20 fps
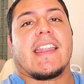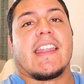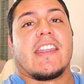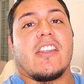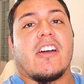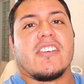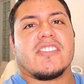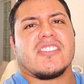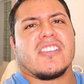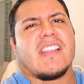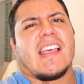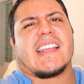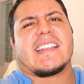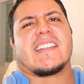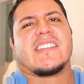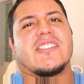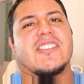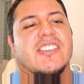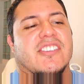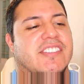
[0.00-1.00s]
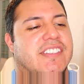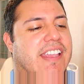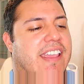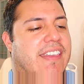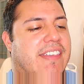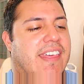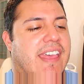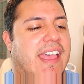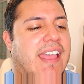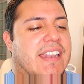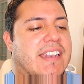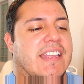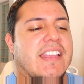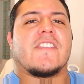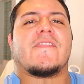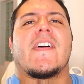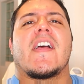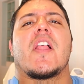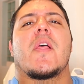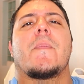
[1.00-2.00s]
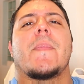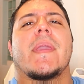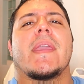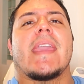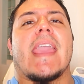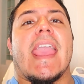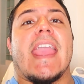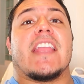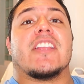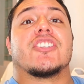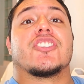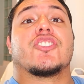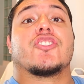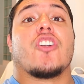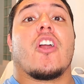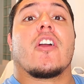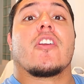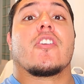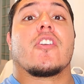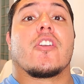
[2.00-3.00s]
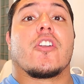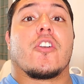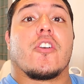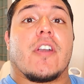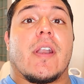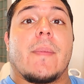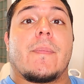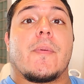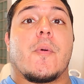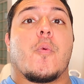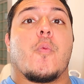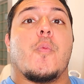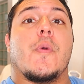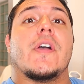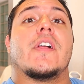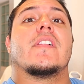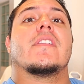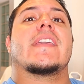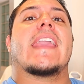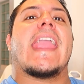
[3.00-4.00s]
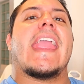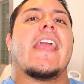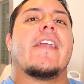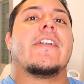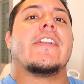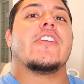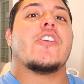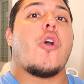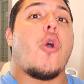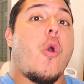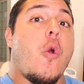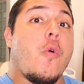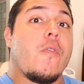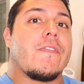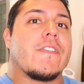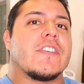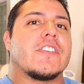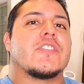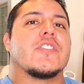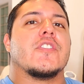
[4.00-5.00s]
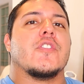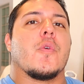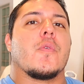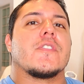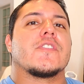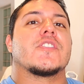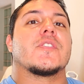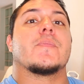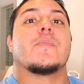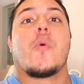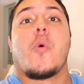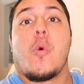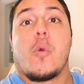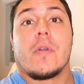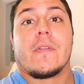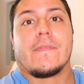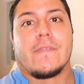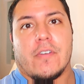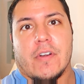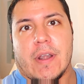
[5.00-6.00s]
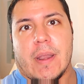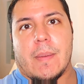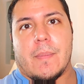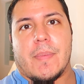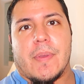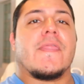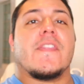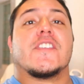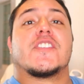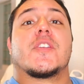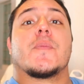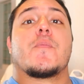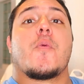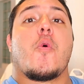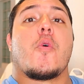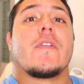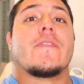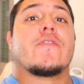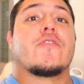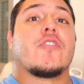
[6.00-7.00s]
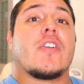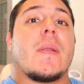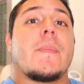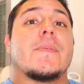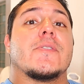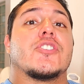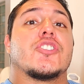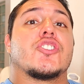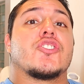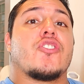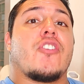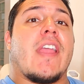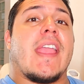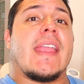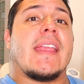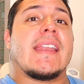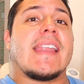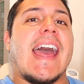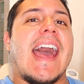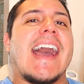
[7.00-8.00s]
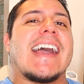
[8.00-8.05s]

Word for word: And I'd also like to just say that developing a stronger grip will carry over to your supportive grip. The supportive grip is trained